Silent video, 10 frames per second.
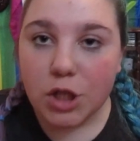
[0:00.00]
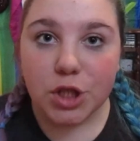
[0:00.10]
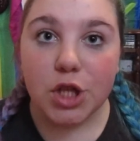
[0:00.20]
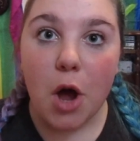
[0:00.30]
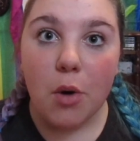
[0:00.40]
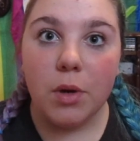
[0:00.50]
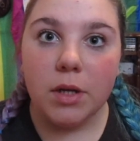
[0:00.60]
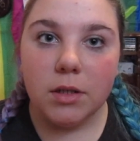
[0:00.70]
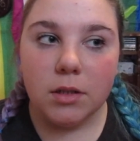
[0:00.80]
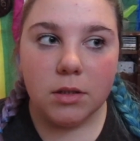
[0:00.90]
So,
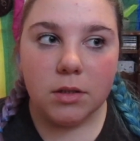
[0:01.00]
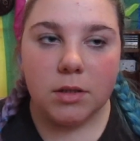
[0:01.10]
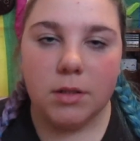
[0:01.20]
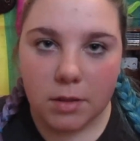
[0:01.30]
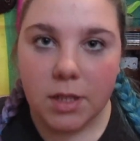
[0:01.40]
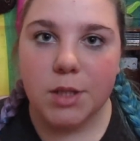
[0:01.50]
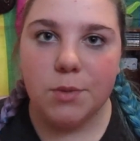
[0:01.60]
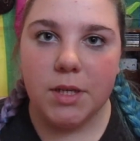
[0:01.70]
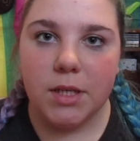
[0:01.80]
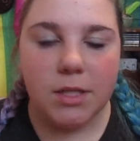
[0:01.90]
this
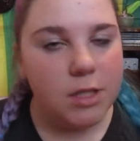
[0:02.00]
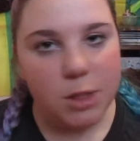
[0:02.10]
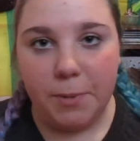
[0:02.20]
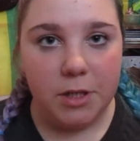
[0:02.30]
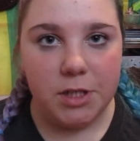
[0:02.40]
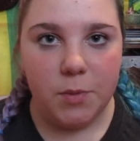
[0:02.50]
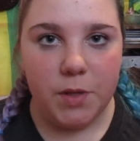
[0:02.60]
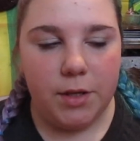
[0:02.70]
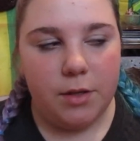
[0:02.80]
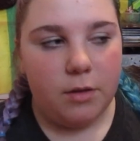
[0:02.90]
week is Conspiracy
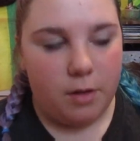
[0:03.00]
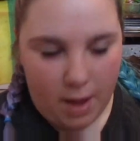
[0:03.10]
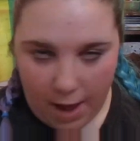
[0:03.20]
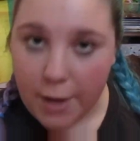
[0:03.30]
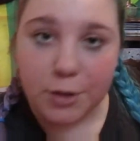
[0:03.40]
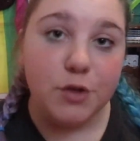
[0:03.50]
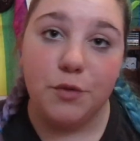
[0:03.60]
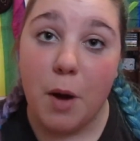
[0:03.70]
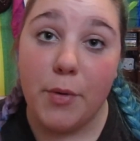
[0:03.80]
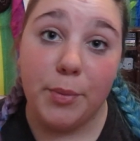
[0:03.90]
Week, as
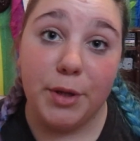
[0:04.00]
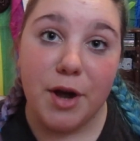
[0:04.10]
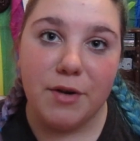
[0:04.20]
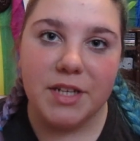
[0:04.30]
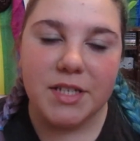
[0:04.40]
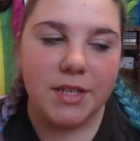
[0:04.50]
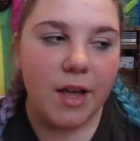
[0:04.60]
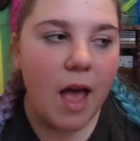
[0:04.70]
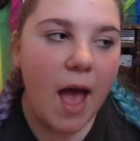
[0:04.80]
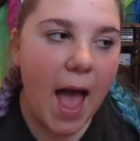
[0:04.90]
you've probably noticed,
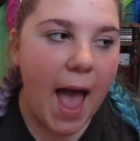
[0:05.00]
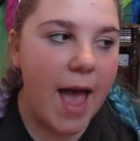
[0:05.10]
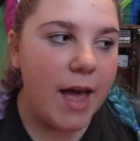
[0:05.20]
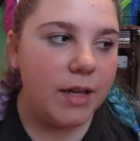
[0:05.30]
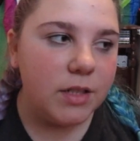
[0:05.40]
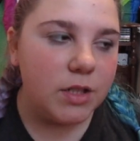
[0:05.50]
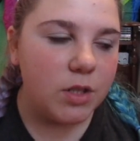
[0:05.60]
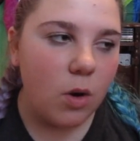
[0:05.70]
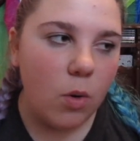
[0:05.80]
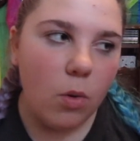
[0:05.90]
and,
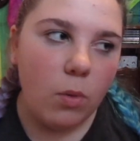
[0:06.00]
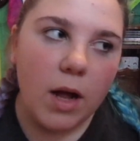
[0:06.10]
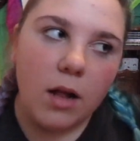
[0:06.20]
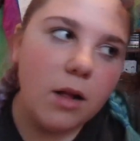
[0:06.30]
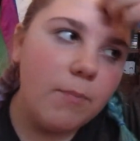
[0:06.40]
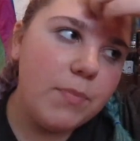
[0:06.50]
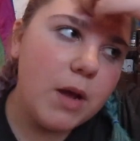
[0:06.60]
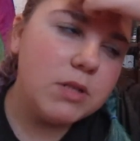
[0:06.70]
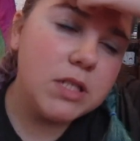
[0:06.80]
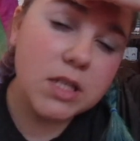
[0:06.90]
well,
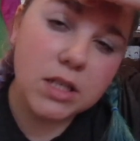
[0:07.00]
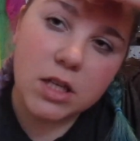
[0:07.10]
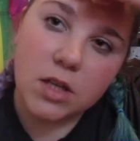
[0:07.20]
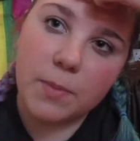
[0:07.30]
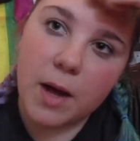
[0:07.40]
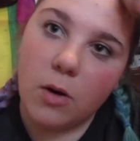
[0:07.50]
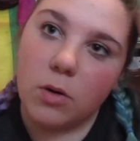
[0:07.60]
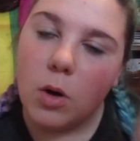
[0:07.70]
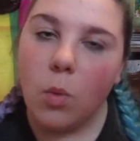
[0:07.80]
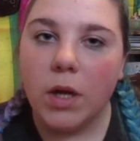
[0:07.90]
I was thinking
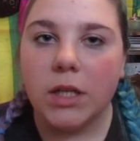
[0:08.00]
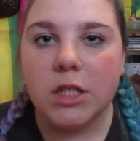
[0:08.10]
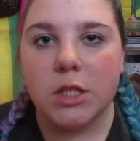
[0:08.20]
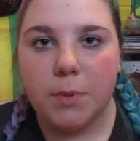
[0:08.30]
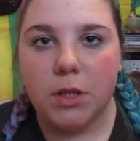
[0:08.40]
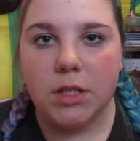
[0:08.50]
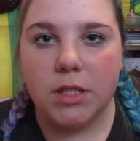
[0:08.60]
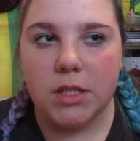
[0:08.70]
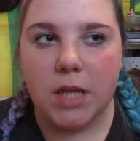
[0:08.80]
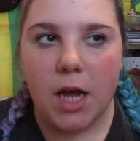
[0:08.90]
about what
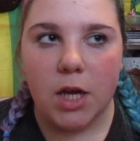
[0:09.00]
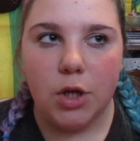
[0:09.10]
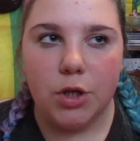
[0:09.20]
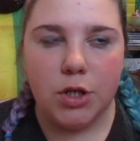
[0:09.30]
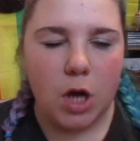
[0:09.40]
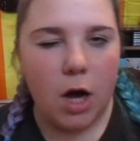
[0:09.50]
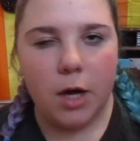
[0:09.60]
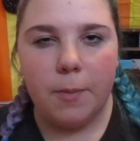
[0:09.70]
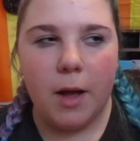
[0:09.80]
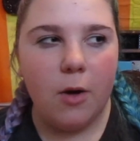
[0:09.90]
conspiracies I could talk
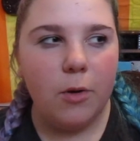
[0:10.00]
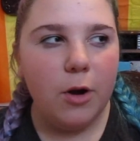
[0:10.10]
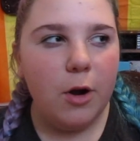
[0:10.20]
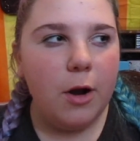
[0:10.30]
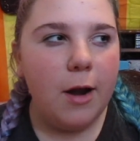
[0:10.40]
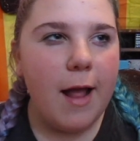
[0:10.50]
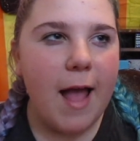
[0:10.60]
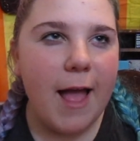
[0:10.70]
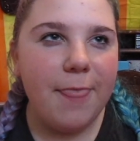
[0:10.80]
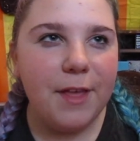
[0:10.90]
about,
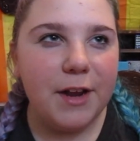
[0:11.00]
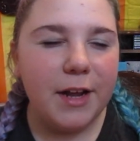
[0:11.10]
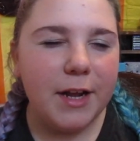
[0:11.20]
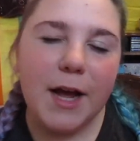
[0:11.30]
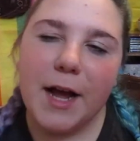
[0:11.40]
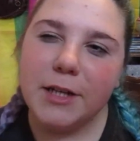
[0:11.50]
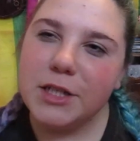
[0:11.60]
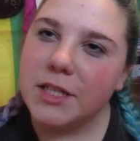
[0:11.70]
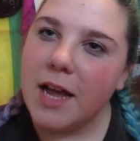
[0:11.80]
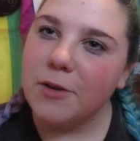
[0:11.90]
and then I, I
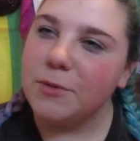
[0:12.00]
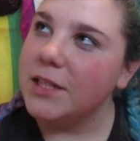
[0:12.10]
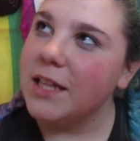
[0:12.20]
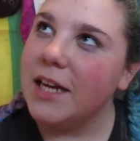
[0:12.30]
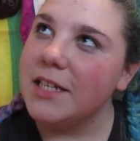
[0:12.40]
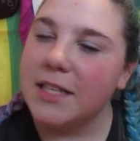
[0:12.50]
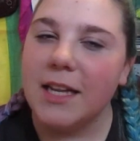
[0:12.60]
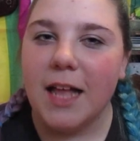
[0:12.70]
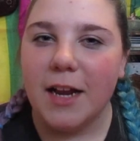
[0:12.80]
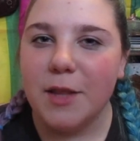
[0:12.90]
just kind of realized that a
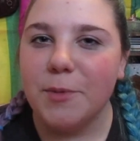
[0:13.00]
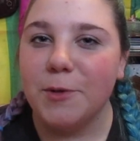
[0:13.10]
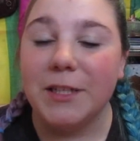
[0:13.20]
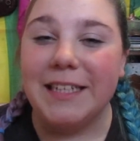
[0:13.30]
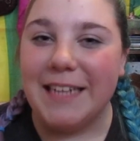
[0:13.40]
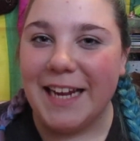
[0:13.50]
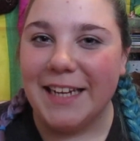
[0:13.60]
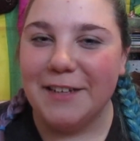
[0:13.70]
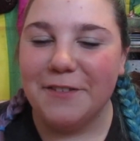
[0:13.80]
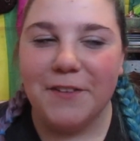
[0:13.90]
lot of them are really
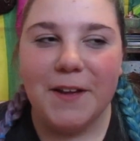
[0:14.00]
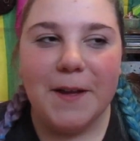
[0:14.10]
negative,